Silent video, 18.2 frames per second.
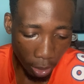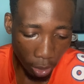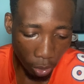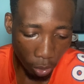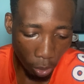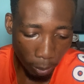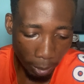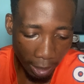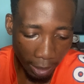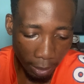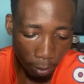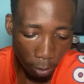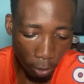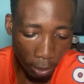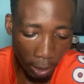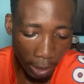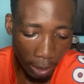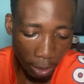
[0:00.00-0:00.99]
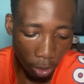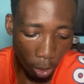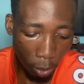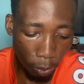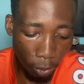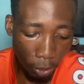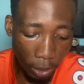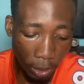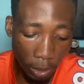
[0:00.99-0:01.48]
to mine more airdrop
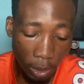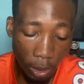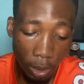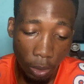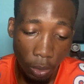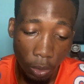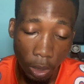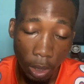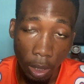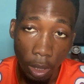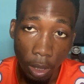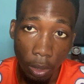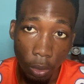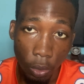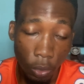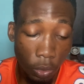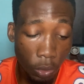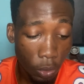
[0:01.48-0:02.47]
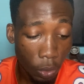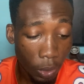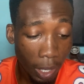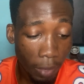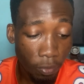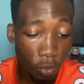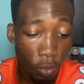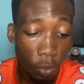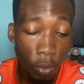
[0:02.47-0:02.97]
points. Okay, close. So you
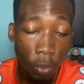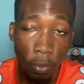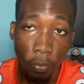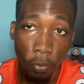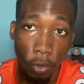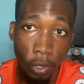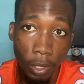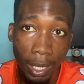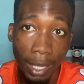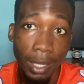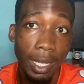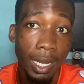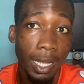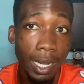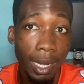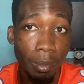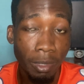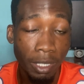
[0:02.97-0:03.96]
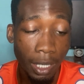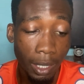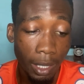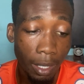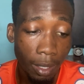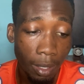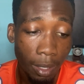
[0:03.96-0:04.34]
have to follow their Telegram channel.